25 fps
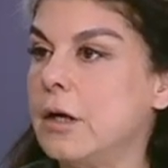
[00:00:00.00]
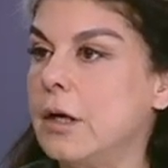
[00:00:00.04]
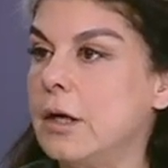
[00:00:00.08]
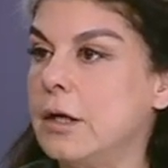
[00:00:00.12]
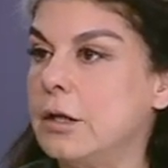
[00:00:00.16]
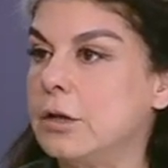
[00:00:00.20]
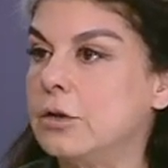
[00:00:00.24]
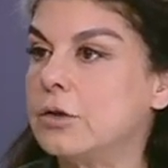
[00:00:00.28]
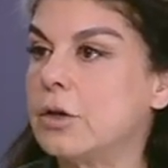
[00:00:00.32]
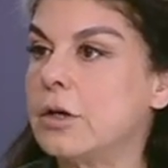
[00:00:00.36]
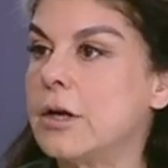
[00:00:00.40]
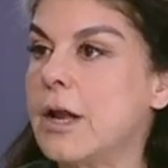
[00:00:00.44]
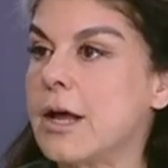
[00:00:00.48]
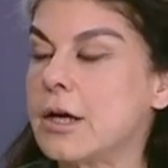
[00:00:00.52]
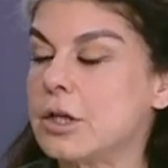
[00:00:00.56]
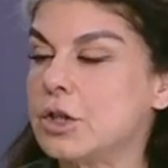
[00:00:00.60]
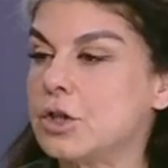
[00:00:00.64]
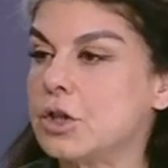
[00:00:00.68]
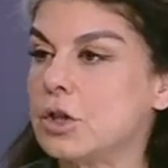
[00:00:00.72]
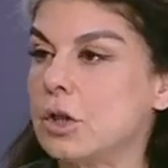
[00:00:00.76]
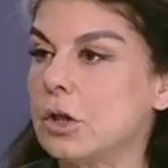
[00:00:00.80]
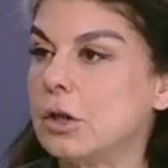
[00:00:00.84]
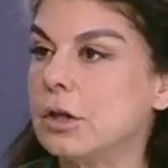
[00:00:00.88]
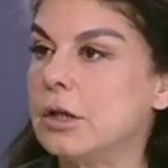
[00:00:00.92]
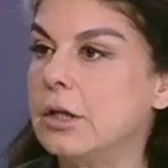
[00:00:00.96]

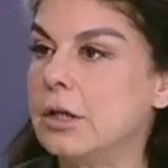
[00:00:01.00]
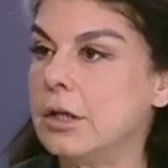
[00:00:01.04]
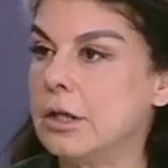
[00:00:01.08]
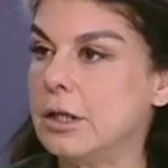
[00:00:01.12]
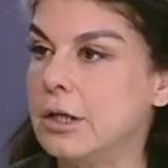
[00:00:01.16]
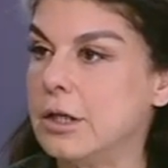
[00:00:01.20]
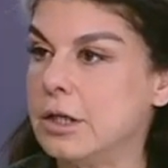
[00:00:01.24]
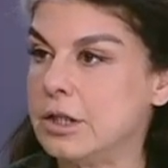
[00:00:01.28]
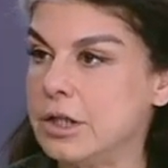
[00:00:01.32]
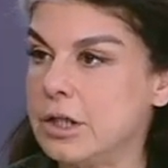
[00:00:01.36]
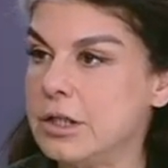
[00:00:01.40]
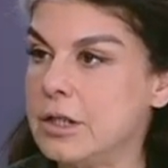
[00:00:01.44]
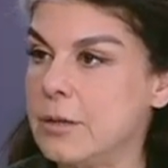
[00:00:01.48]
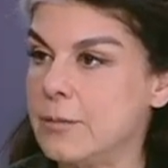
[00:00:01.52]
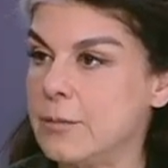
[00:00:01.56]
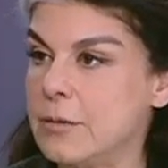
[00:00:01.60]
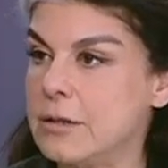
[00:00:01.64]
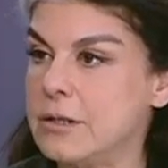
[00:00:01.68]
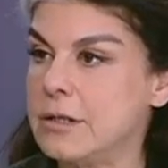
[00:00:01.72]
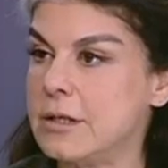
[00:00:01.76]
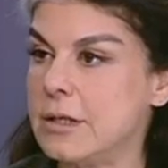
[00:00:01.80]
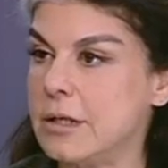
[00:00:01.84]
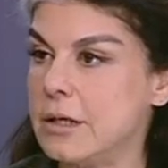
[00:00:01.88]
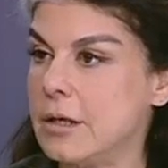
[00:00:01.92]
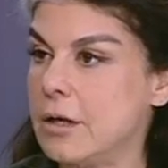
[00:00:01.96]
international
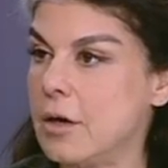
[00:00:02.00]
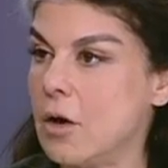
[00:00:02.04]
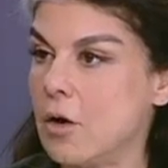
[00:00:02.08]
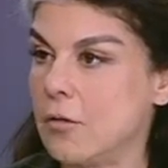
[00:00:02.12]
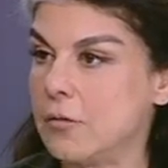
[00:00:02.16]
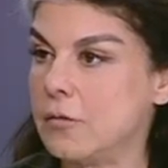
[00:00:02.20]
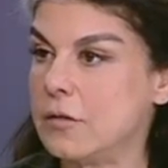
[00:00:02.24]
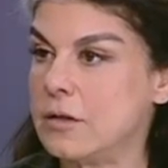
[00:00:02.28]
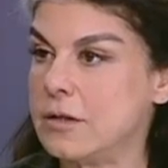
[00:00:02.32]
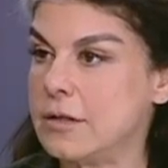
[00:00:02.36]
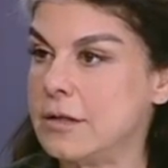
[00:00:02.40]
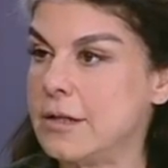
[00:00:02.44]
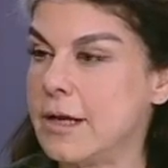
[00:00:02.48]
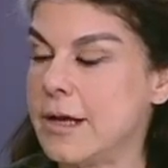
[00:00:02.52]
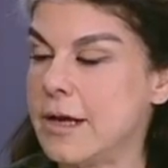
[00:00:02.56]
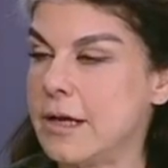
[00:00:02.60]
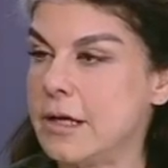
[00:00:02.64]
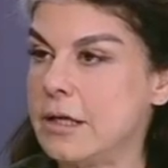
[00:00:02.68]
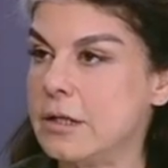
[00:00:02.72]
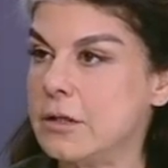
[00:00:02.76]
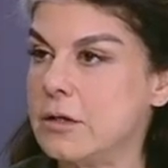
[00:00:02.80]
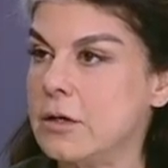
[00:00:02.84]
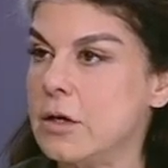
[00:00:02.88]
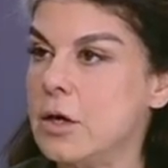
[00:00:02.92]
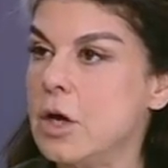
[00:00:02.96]
legitimacy of the
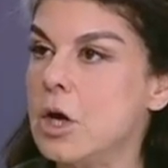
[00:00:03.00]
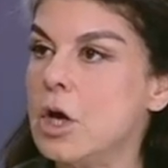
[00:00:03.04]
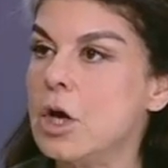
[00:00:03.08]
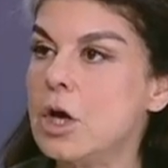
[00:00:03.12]
state,